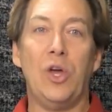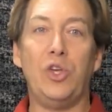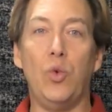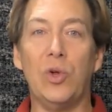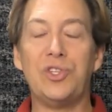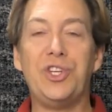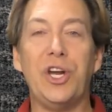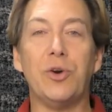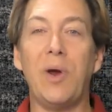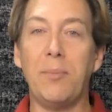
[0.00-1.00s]
You will
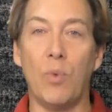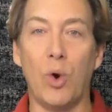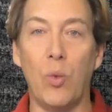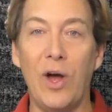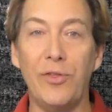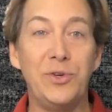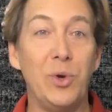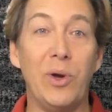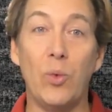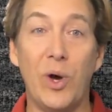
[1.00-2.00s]
generate more wealth
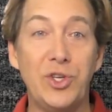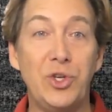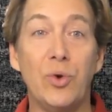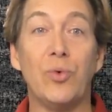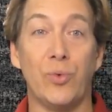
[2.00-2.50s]
doing what you